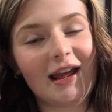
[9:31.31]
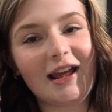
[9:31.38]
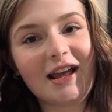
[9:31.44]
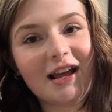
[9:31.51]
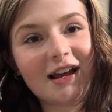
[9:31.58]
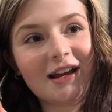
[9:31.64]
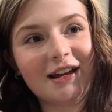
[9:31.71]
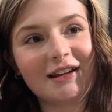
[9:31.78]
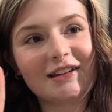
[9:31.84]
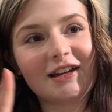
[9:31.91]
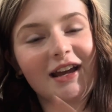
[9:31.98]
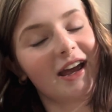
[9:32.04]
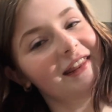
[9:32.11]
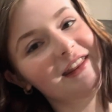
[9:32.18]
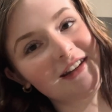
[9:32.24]
and
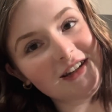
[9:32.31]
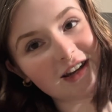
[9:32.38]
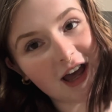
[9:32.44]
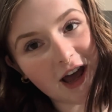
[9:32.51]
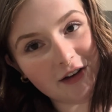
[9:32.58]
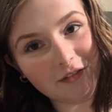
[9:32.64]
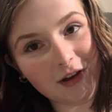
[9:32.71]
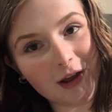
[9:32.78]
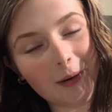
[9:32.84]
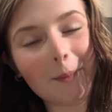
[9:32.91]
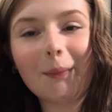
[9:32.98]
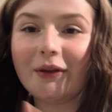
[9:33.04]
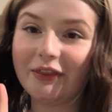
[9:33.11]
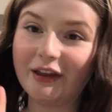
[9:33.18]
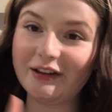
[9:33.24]
again they didn't have it,
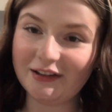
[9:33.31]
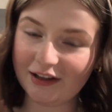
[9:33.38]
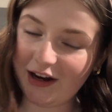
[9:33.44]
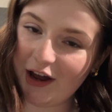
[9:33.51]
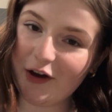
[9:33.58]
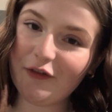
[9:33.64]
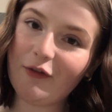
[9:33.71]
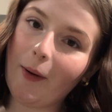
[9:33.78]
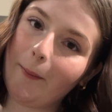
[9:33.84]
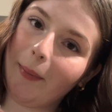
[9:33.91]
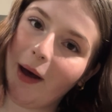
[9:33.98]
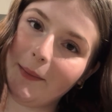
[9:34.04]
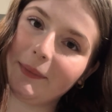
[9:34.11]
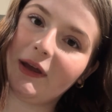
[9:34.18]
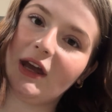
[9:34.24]
but they did have
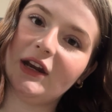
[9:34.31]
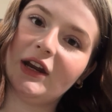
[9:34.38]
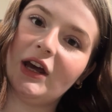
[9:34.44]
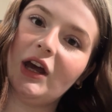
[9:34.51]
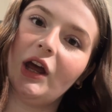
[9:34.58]
pumpkin